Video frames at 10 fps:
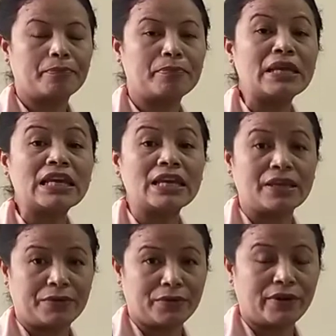
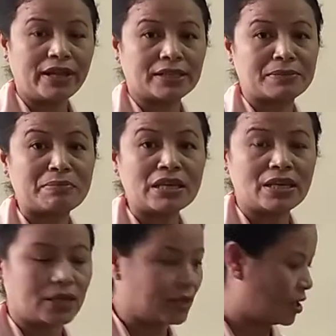me, right?
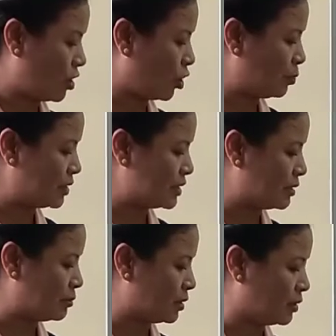Me, open
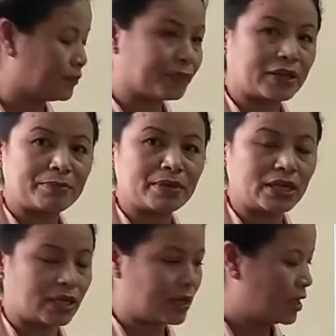syllable,
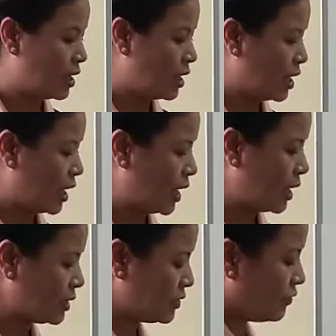me.
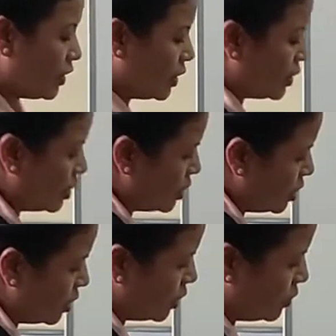And if I
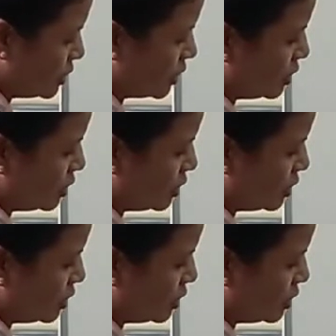close